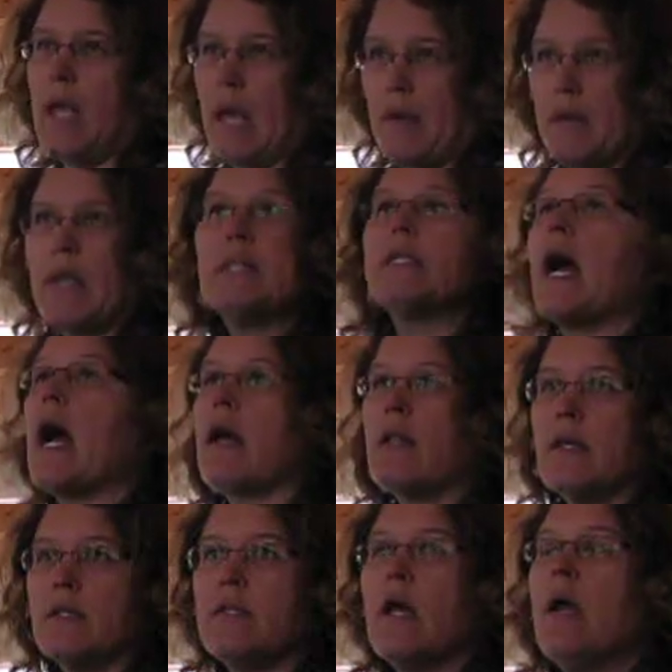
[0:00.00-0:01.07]
Yeah,
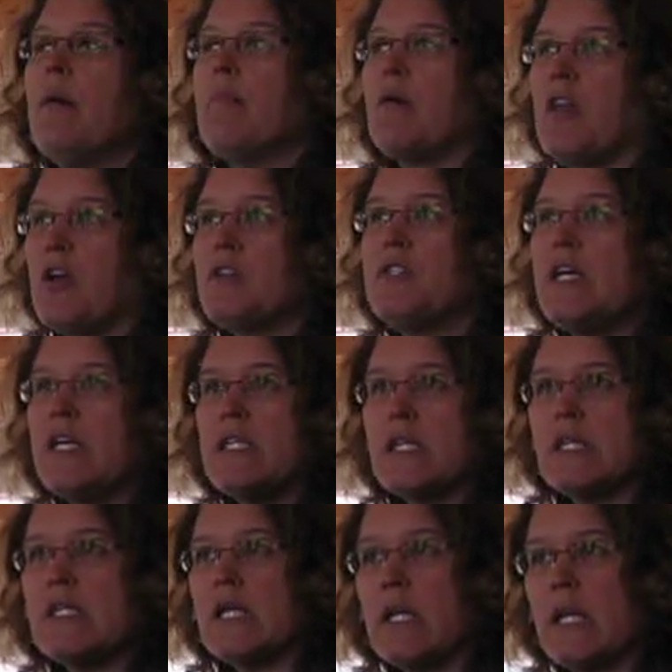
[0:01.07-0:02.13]
exactly. But their season
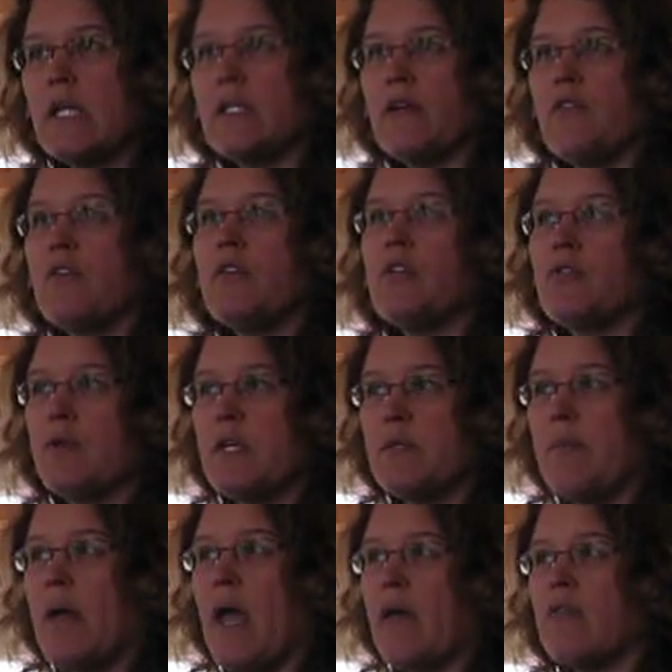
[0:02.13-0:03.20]
is a little different. The trees
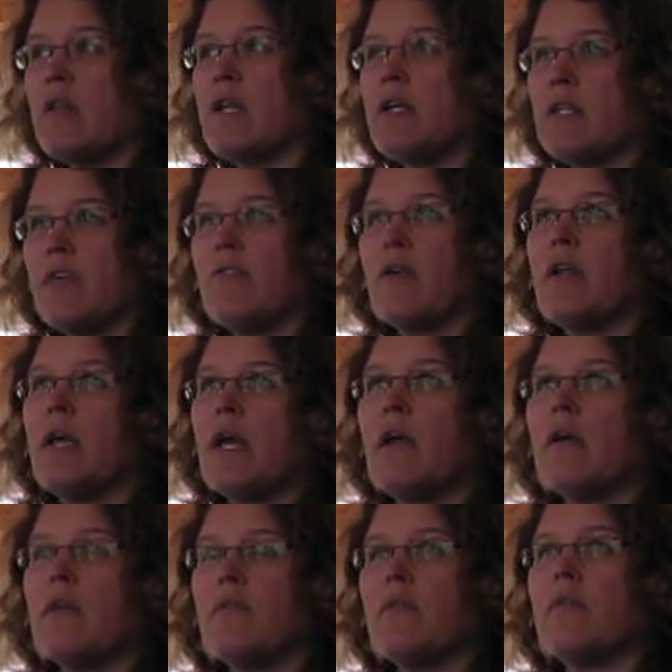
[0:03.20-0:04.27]
behave a little differently.
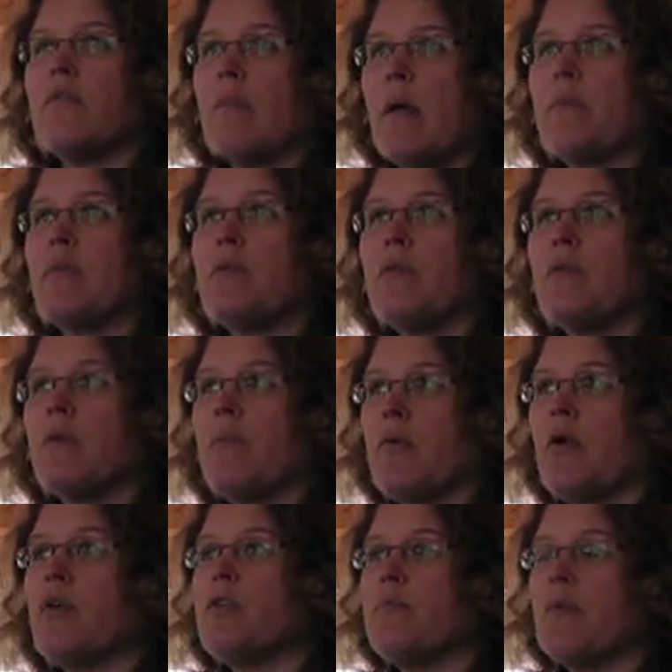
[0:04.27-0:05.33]
Maple do than
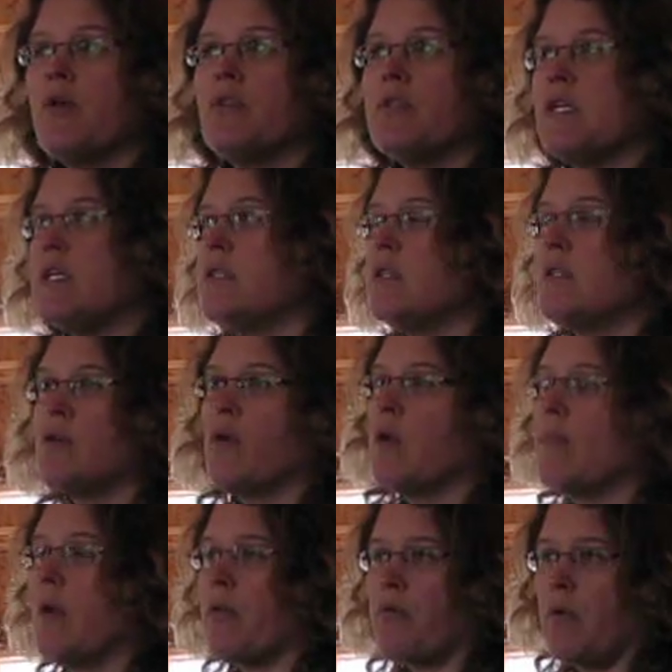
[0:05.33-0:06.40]
birch. Birch season is only
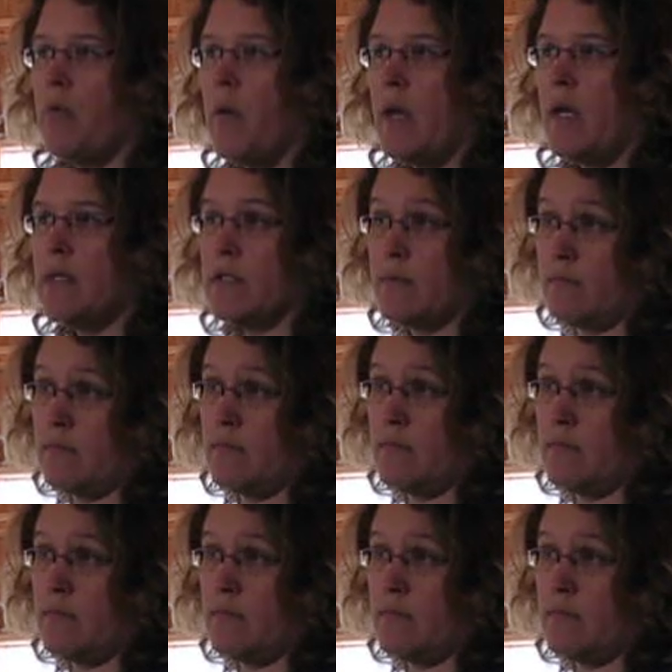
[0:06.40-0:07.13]
about 3 weeks.